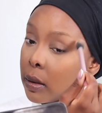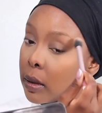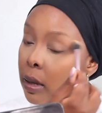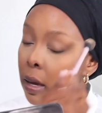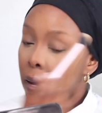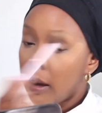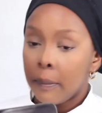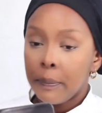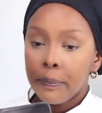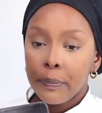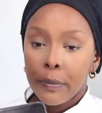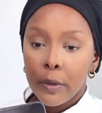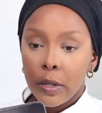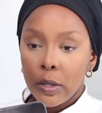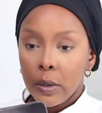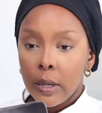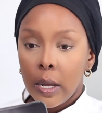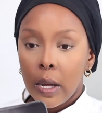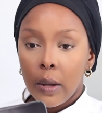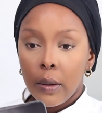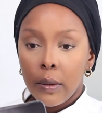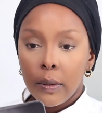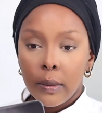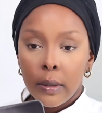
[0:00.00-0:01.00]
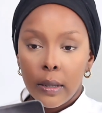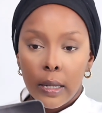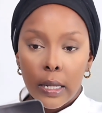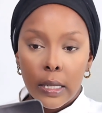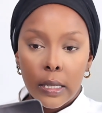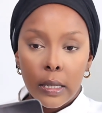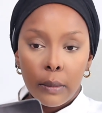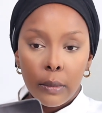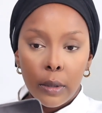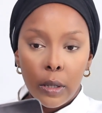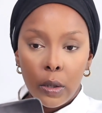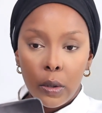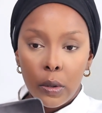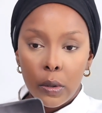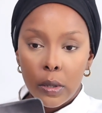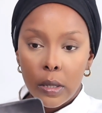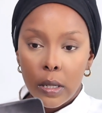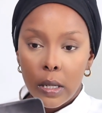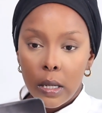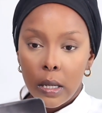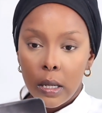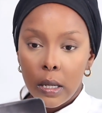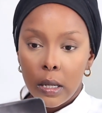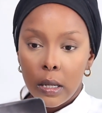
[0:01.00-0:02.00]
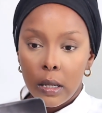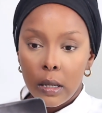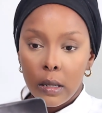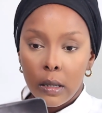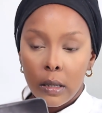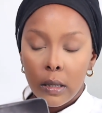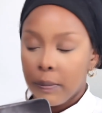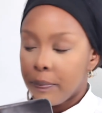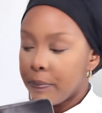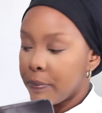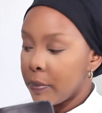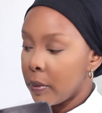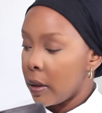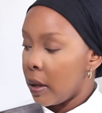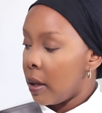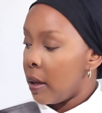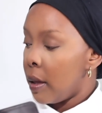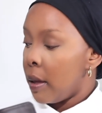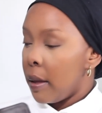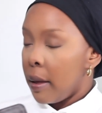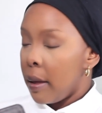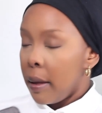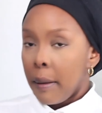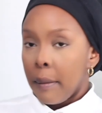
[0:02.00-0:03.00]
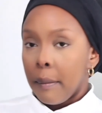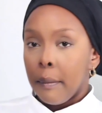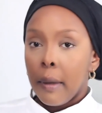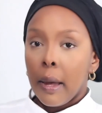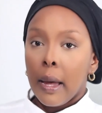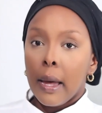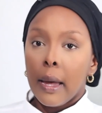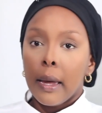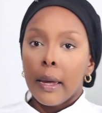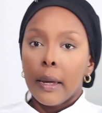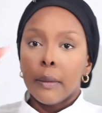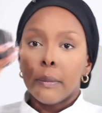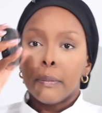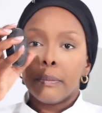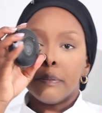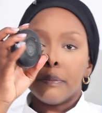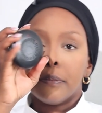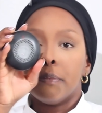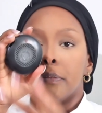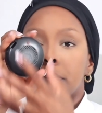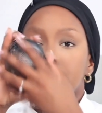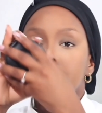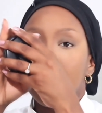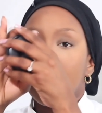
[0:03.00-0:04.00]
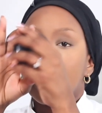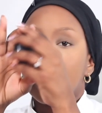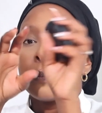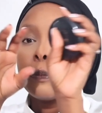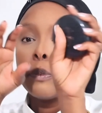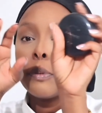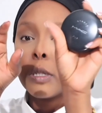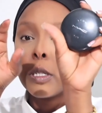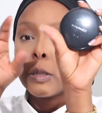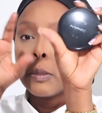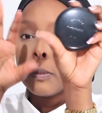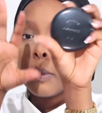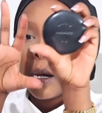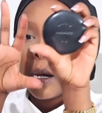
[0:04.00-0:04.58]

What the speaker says: Okay, so now the next I'm going to use is my MAC pressed